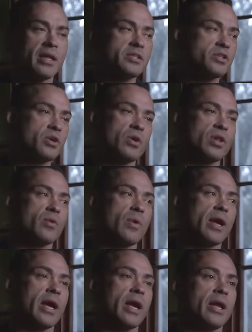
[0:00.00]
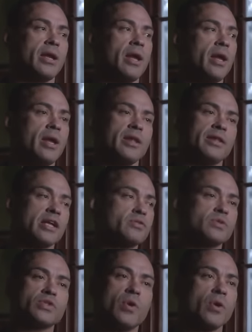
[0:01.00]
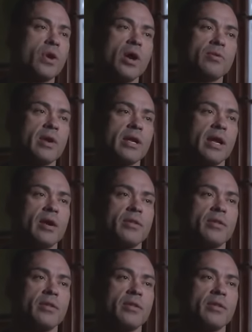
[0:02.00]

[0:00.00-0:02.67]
That's the only way, and that's what's going on right now.